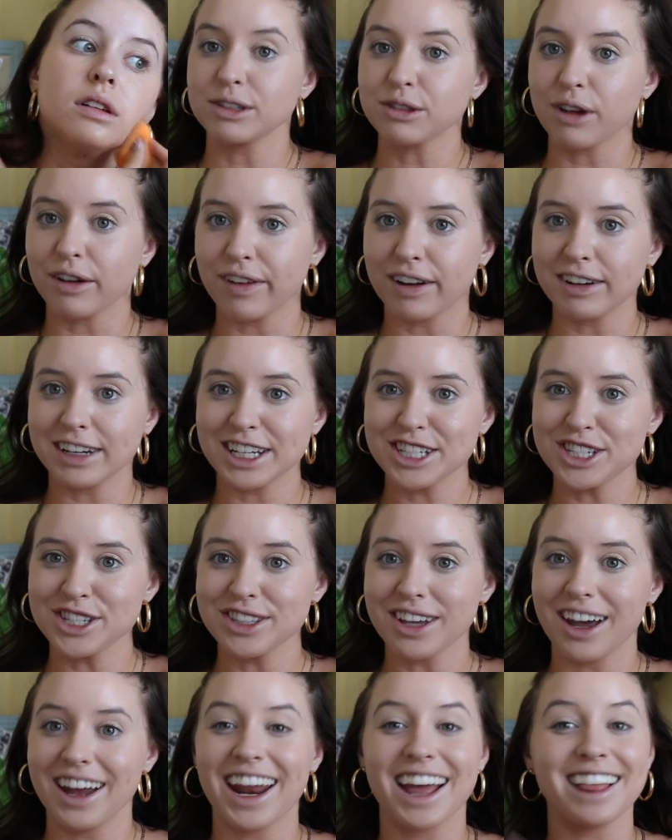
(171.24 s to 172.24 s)
So our
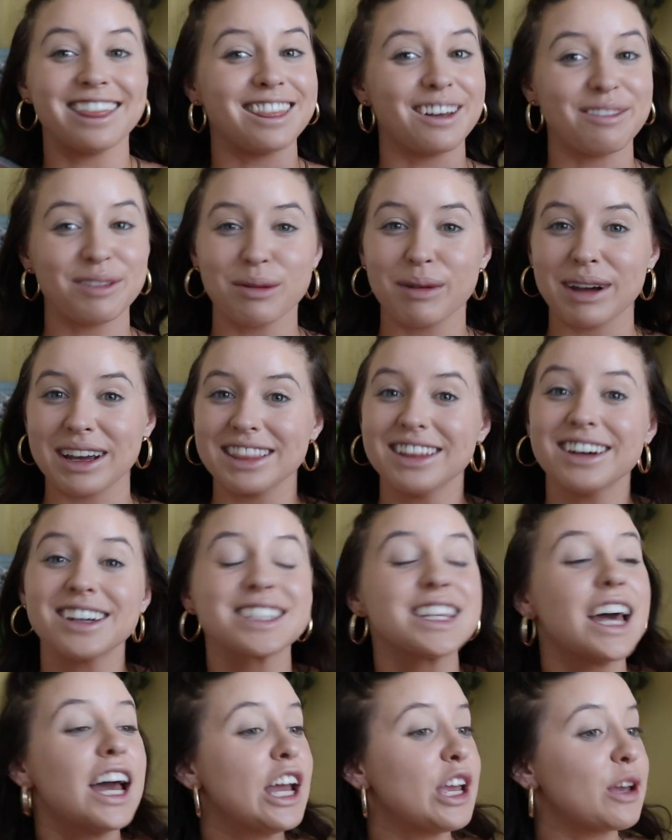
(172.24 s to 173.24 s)
foundation's on, I love the way it
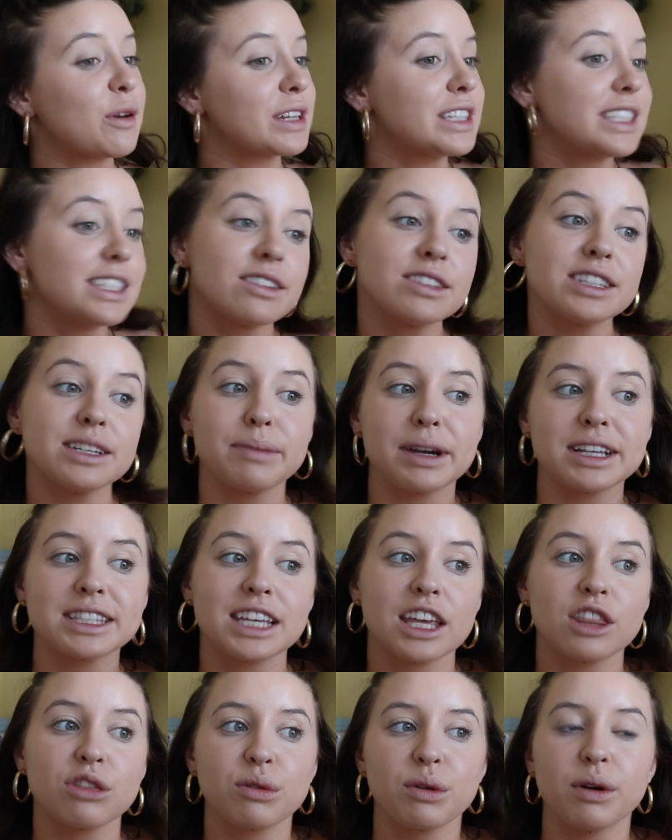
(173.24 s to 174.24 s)
looks. You can still see my
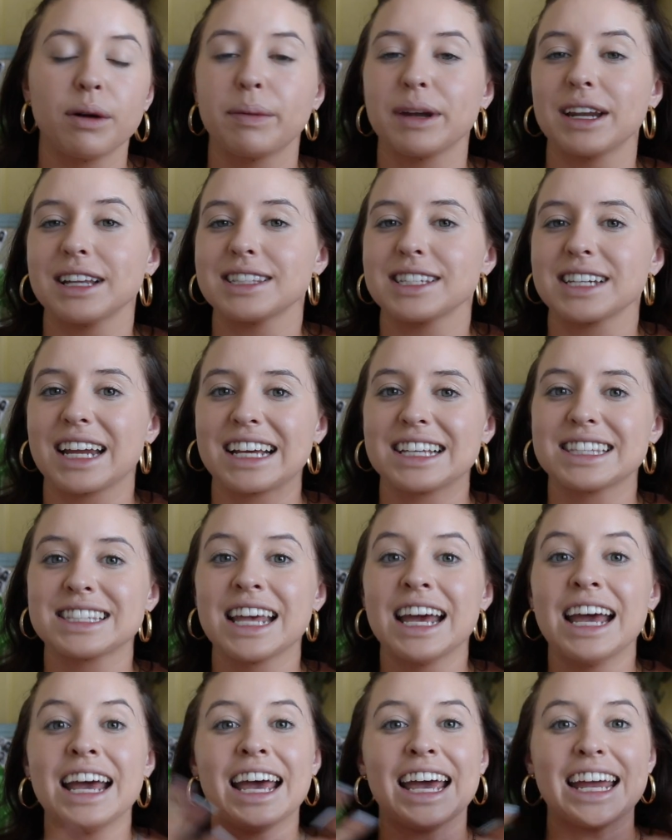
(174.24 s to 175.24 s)
skin through it, but it's nice
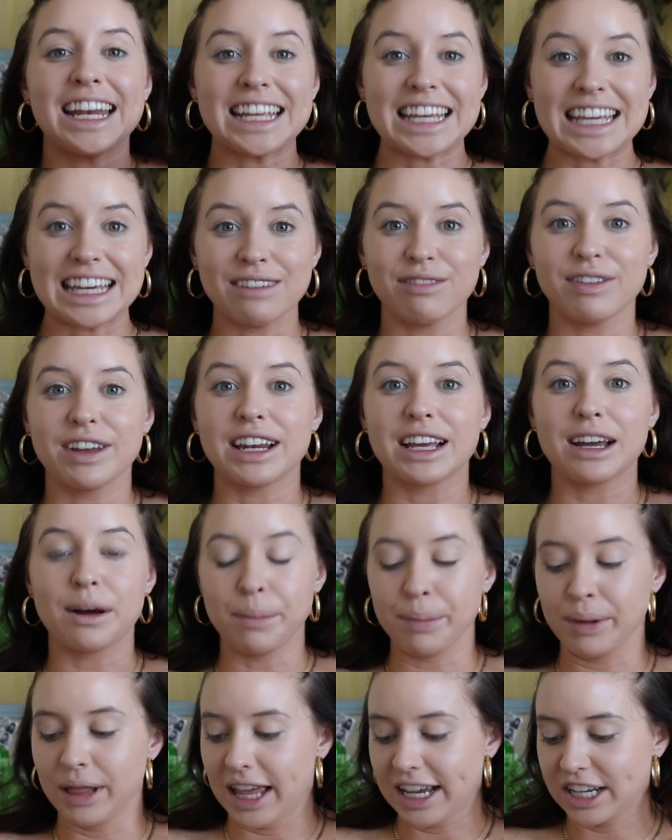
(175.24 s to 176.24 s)
and even
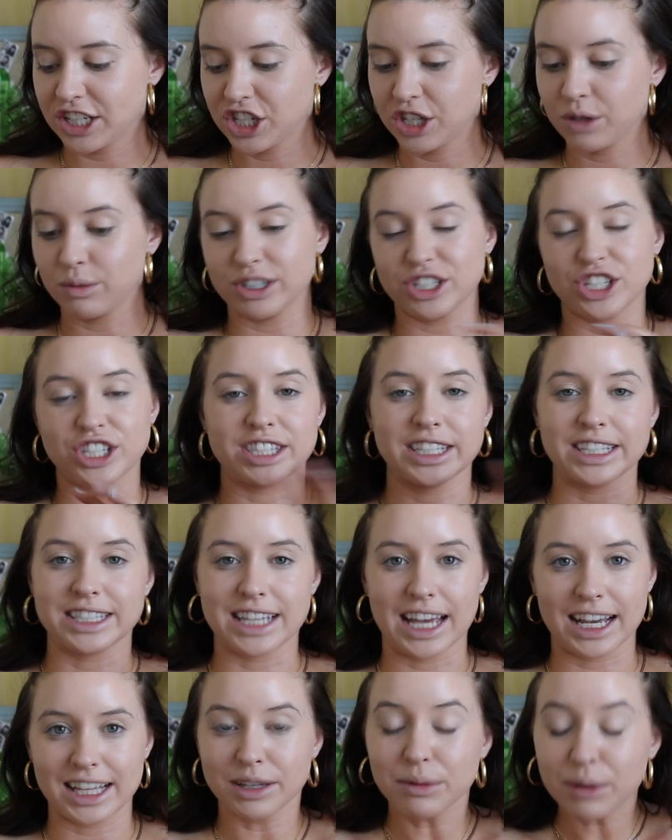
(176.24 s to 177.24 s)
complexion, which is
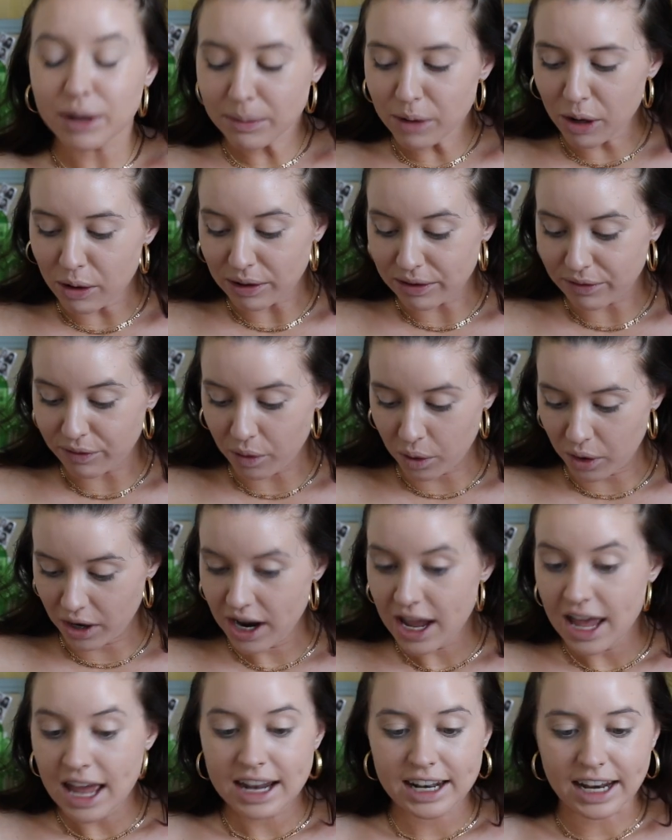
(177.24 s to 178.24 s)
exactly what I'm going
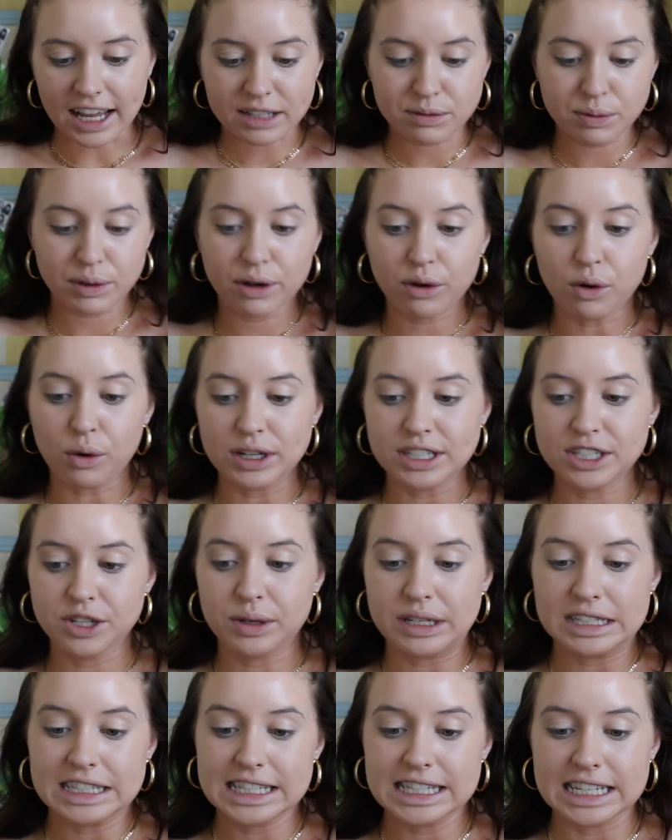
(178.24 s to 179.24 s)
for. Next, we are going to
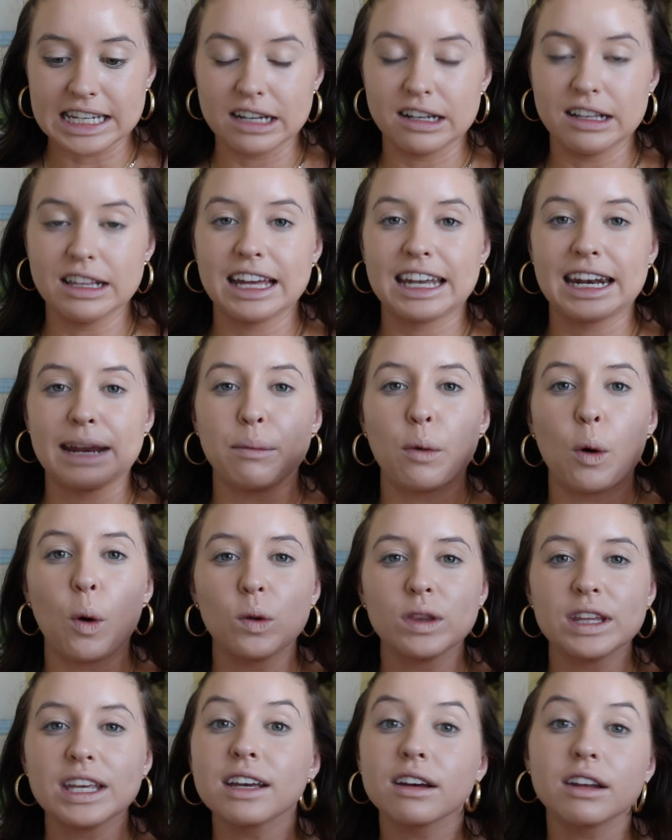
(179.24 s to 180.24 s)
conceal, and I'm
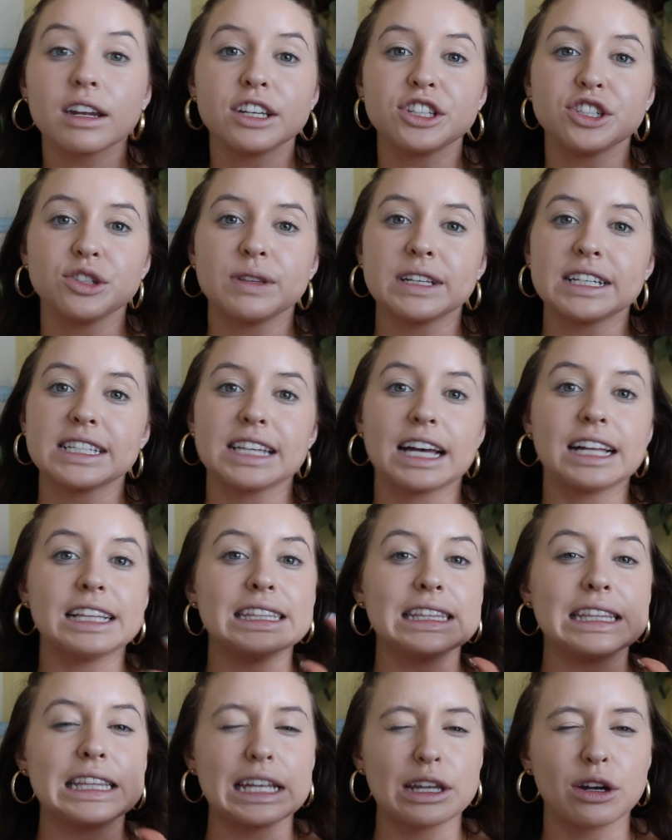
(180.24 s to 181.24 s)
only gonna do this a
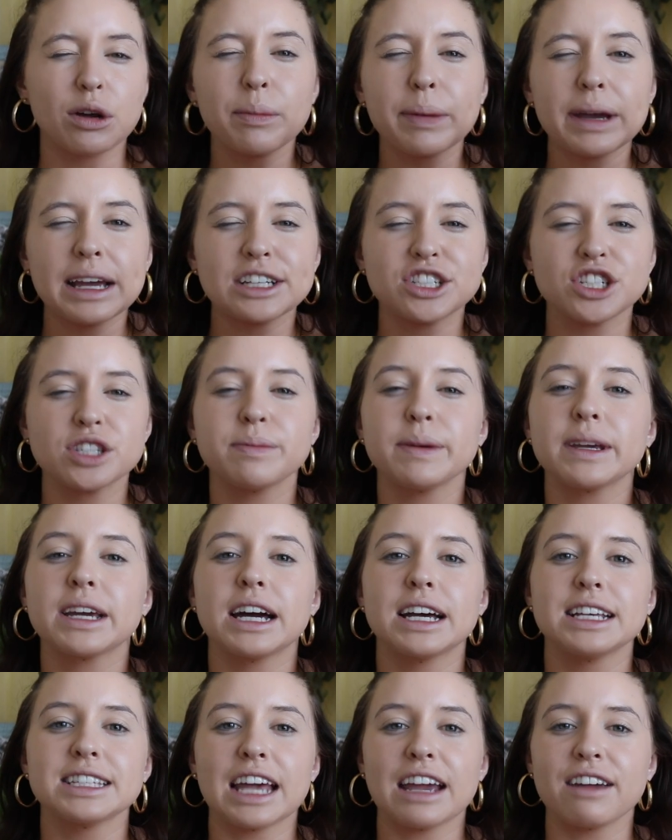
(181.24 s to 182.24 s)
little bit just
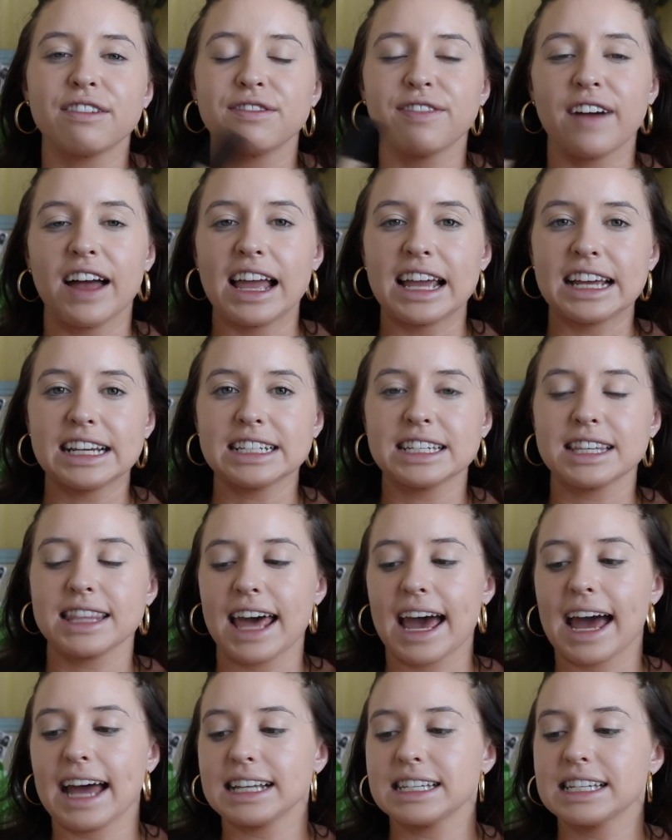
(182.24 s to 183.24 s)
because I find
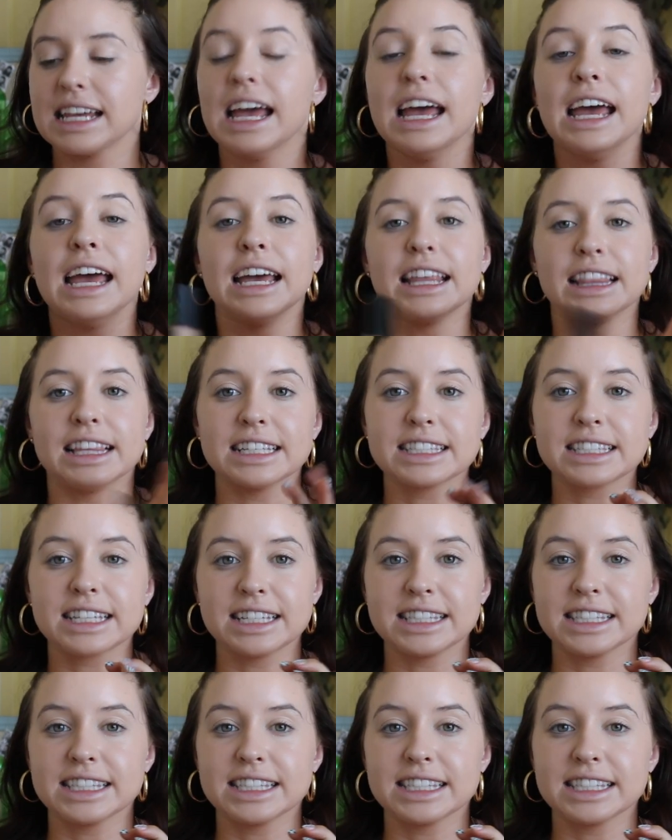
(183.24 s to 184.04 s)
that this